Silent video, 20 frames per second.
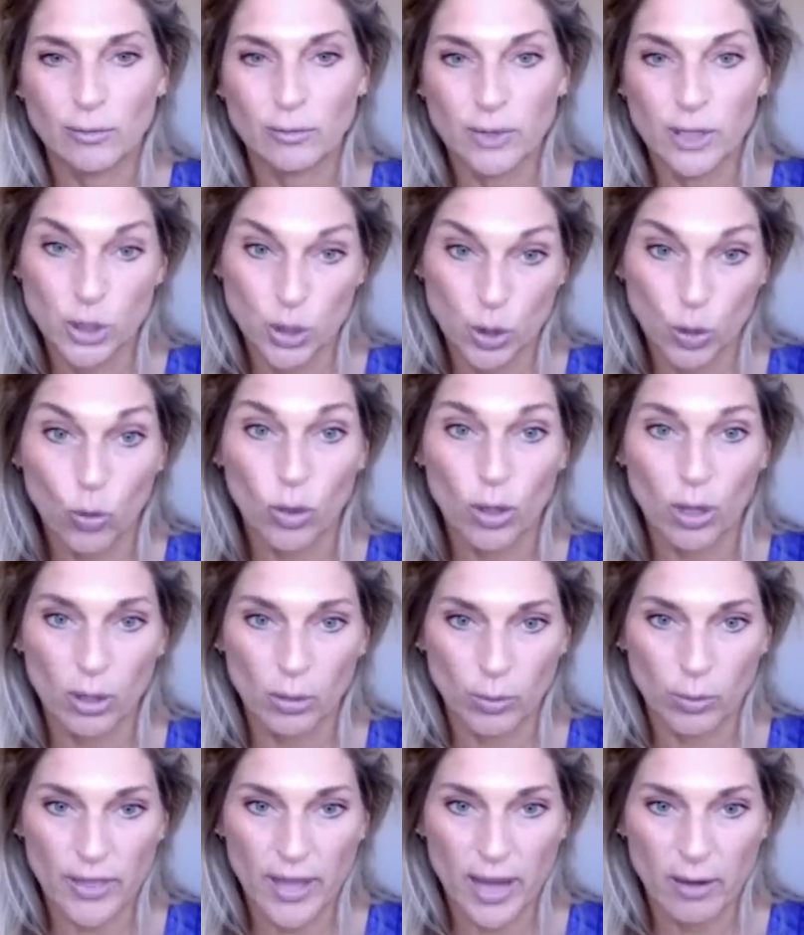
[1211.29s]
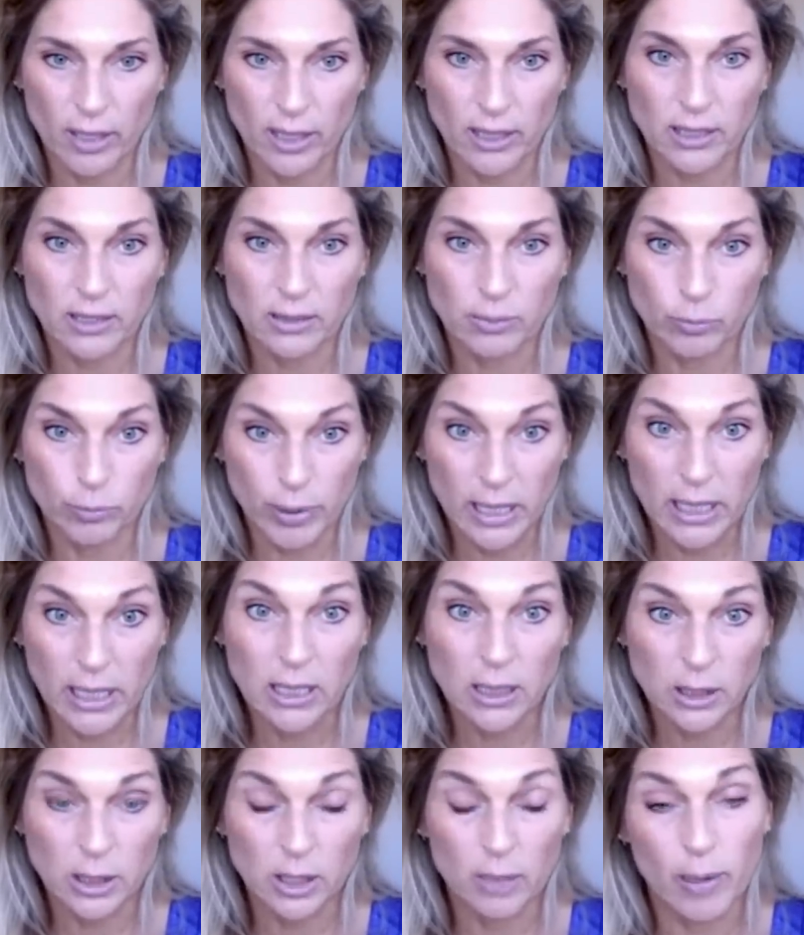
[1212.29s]
the door without us being
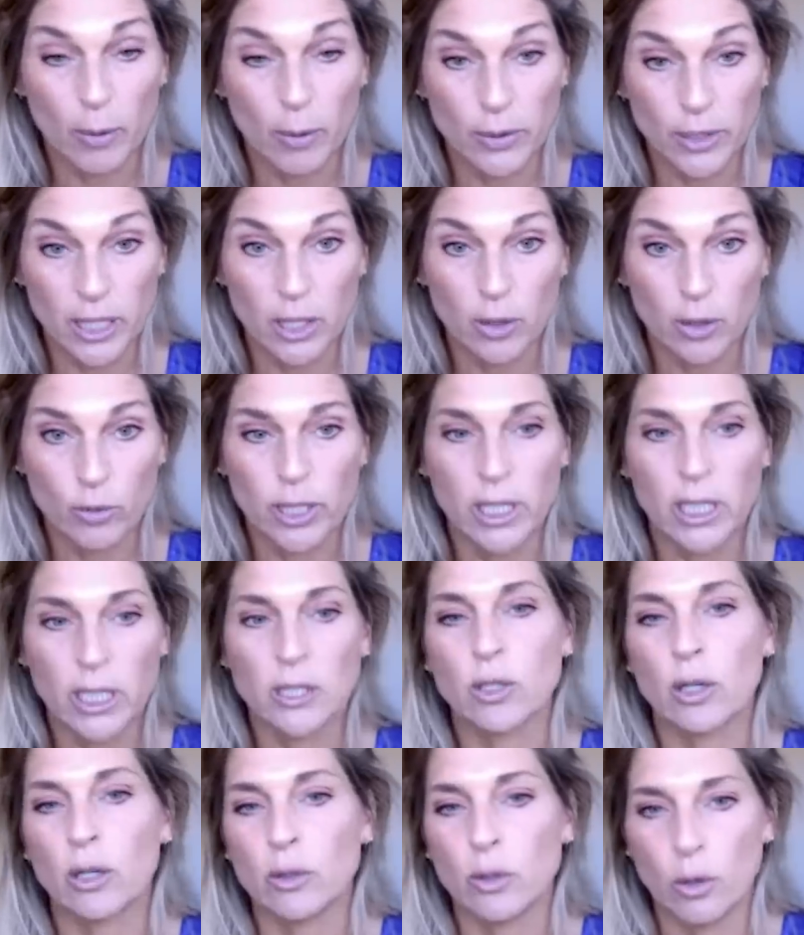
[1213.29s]
clear about what the ingredients are,